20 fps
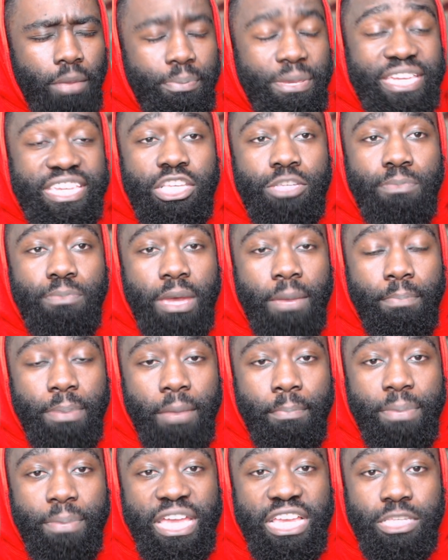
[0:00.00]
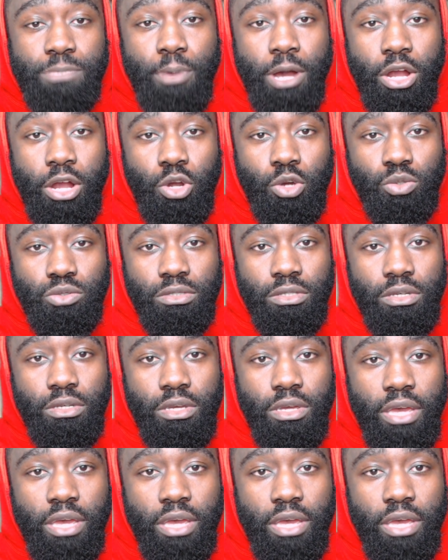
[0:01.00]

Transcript: Pinky Pink Sparkles,